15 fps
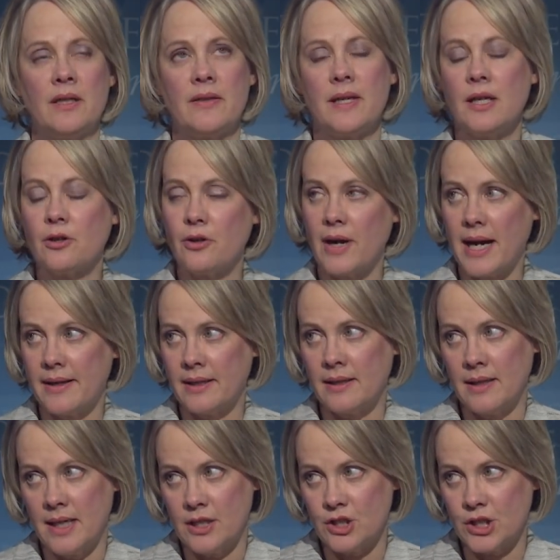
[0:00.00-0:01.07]
theocratic
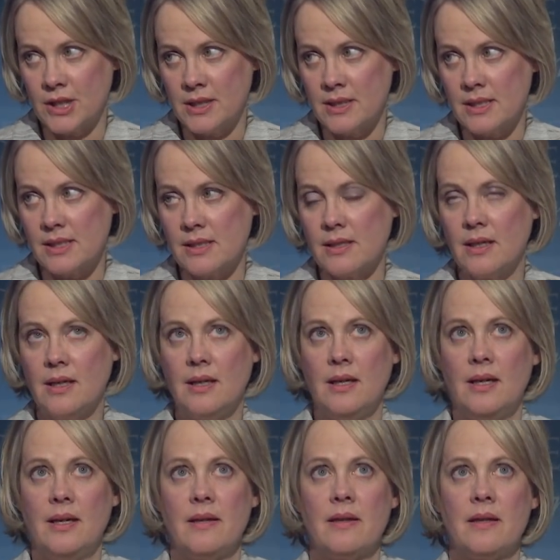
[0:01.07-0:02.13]
nations,
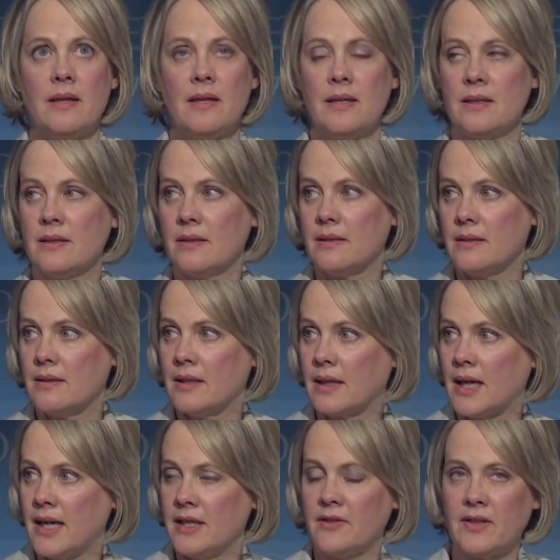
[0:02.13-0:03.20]
the
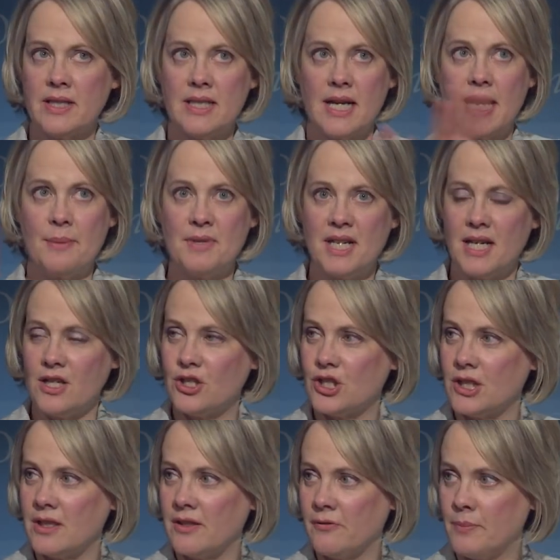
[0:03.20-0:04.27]
kind of
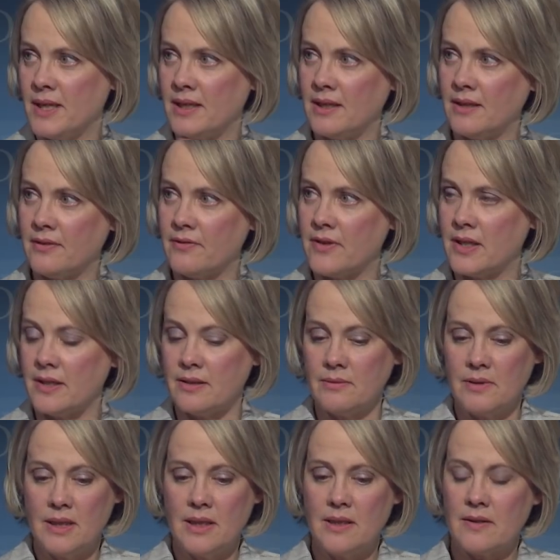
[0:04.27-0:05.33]
contamination of many of the
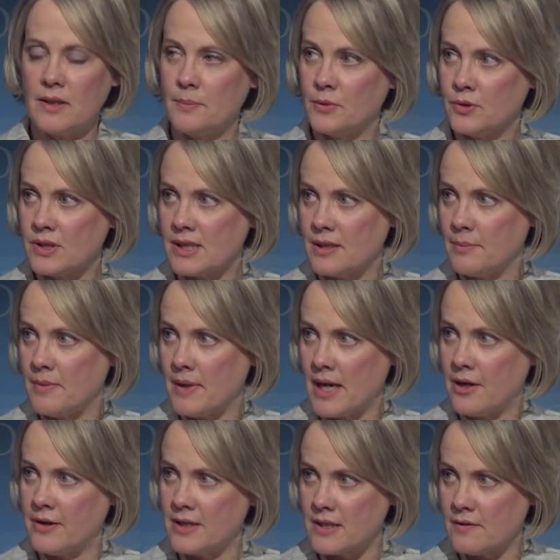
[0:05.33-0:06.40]
Muslim
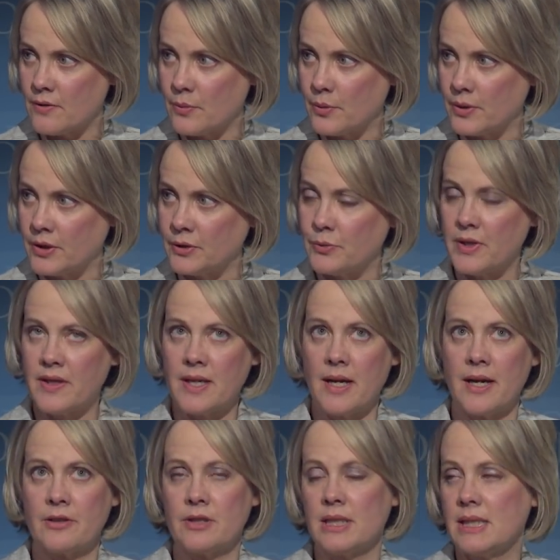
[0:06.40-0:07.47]
areas of the world with
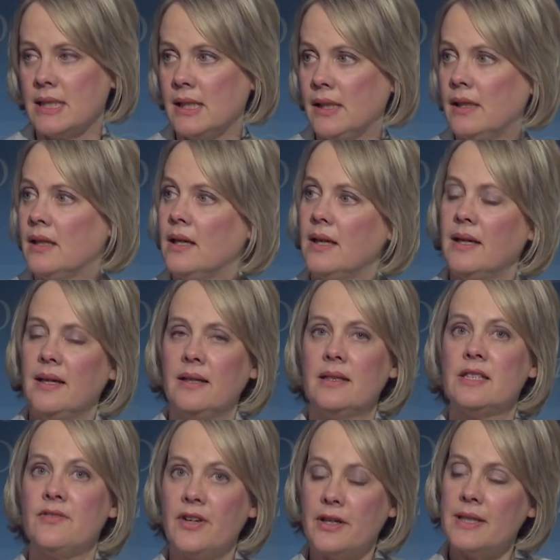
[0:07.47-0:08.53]
theocracy,
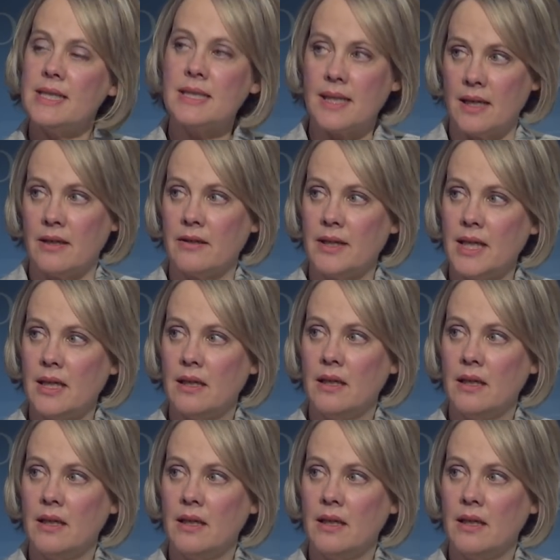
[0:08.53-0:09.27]
it's very scary.